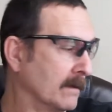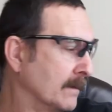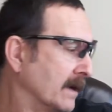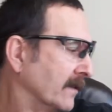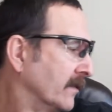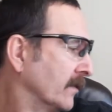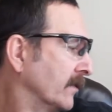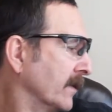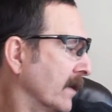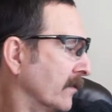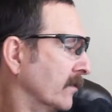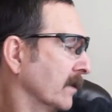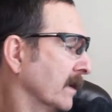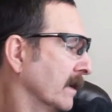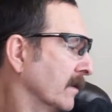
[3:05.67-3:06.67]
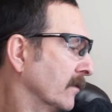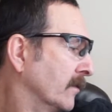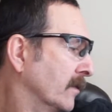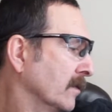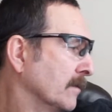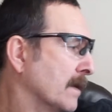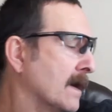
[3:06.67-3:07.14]
my suggestion is
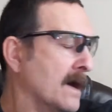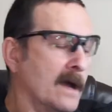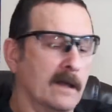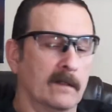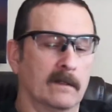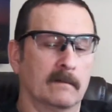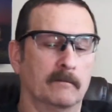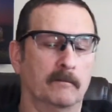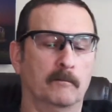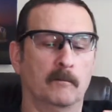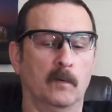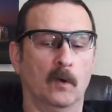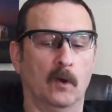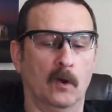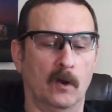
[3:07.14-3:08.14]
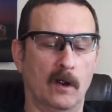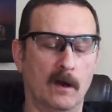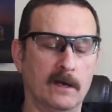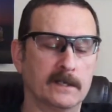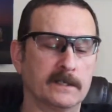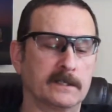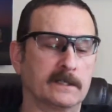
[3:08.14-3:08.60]
to buy the
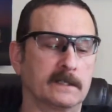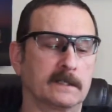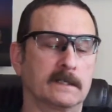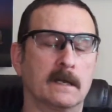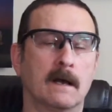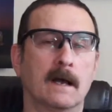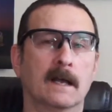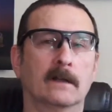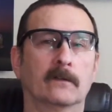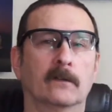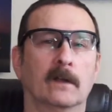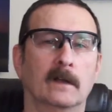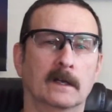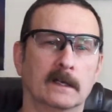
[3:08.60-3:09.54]
largest size,